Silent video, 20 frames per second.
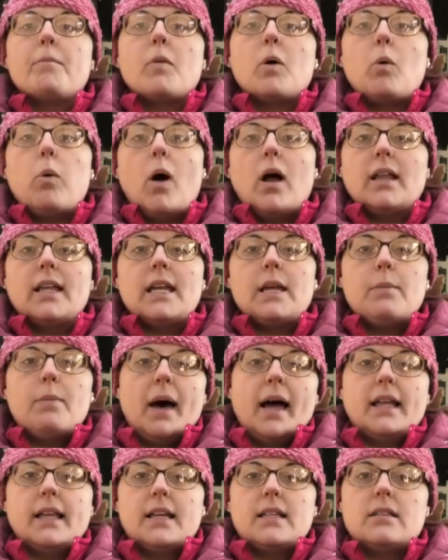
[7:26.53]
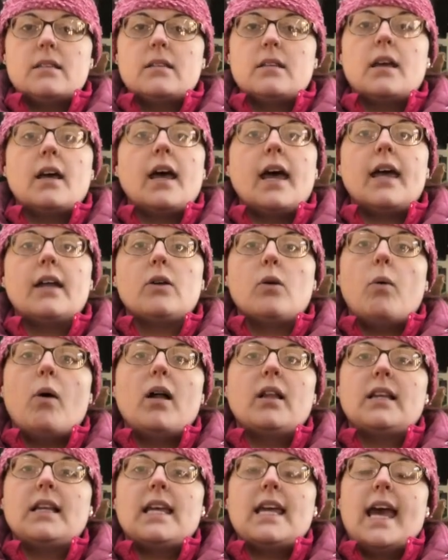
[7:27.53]
quality pellets, and
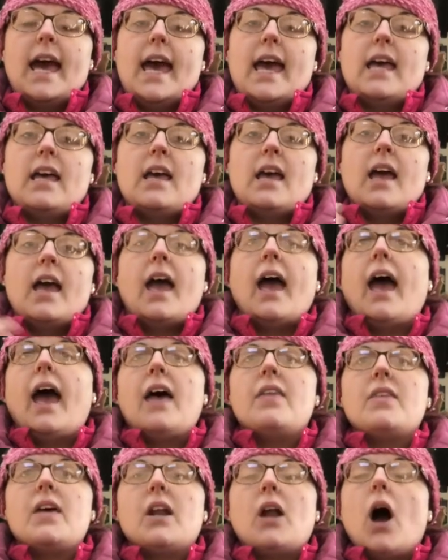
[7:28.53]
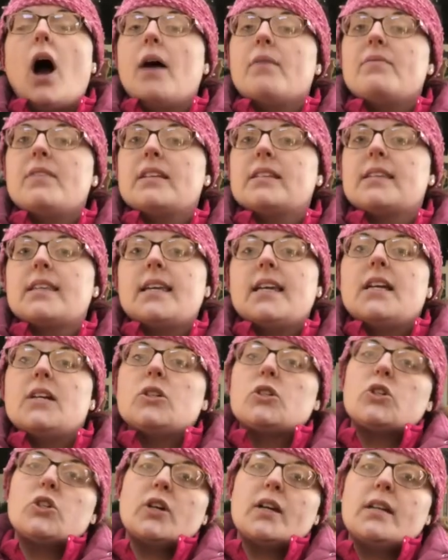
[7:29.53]
quality hay. And then obviously
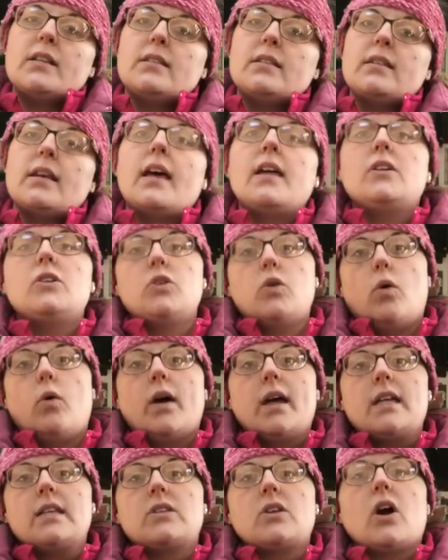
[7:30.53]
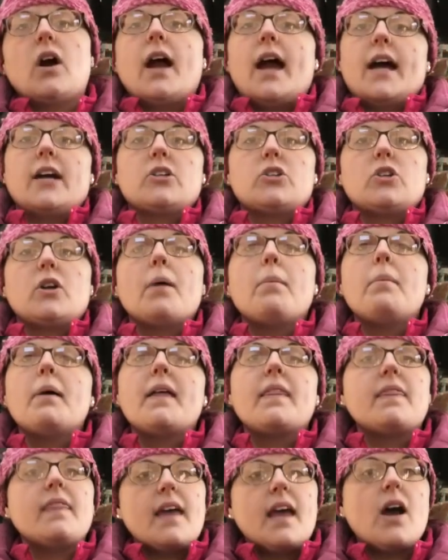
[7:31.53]
treats and toys are extra,
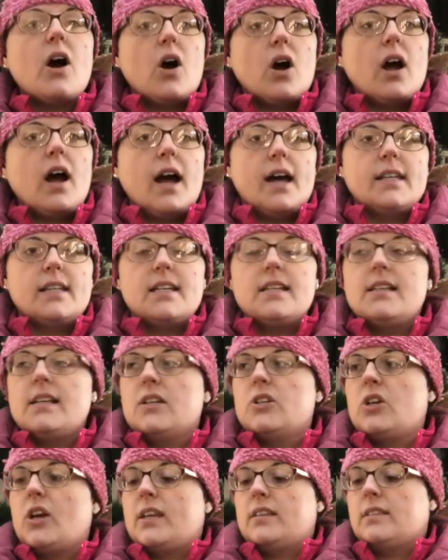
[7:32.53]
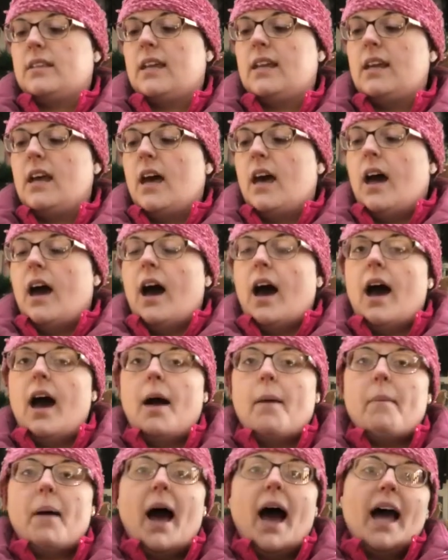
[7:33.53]
but they are highly suggested.
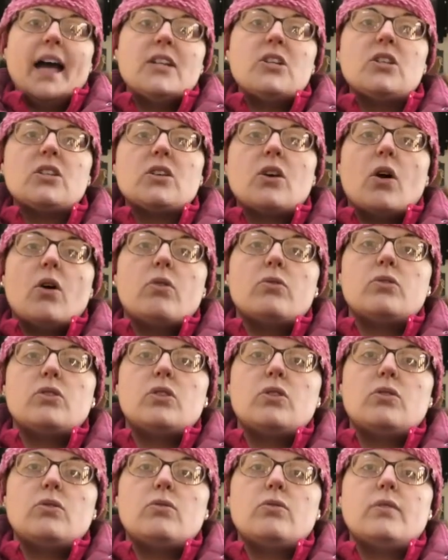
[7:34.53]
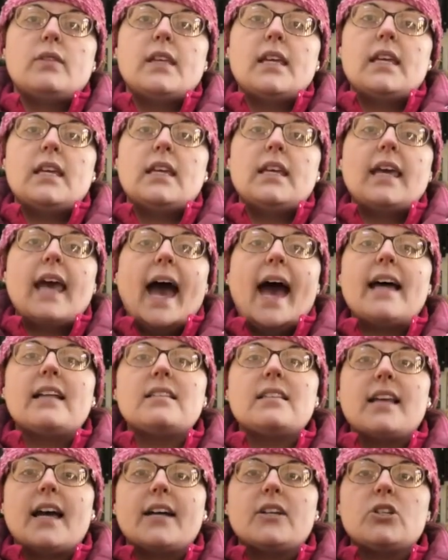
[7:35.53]
I just go to the
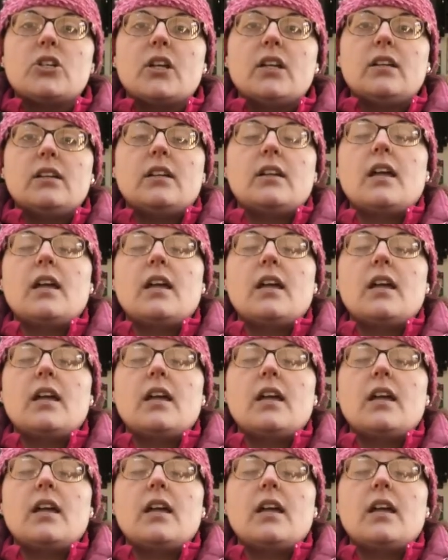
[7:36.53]
cat section